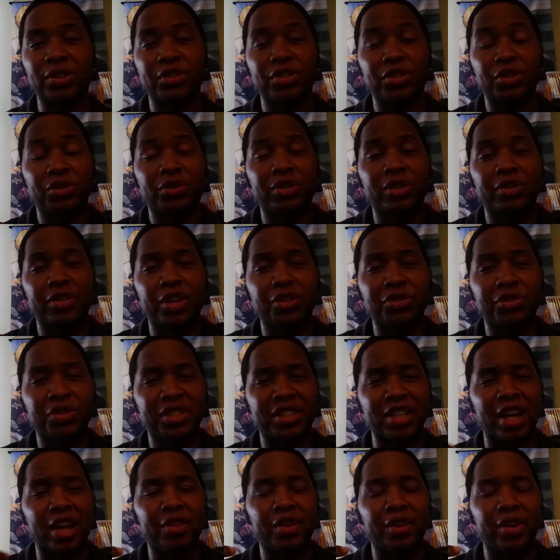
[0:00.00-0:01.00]
and there's
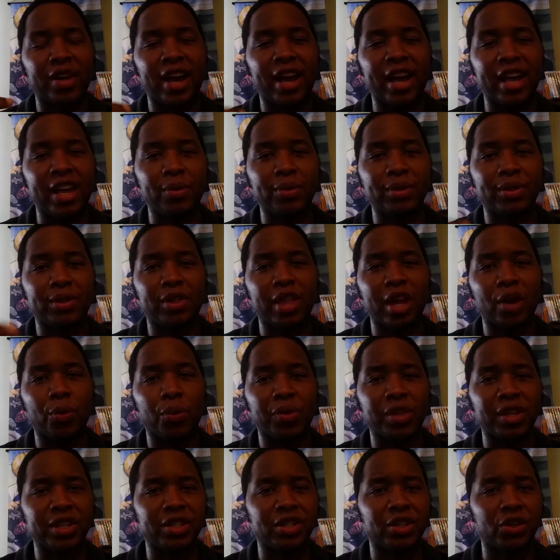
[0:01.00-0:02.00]
this other guy who was there
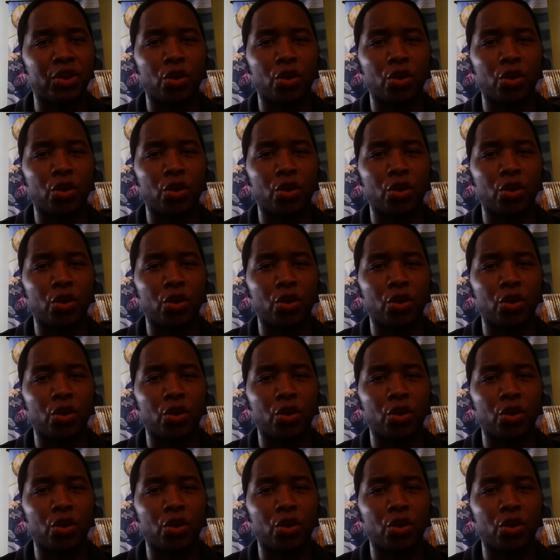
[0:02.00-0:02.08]
with his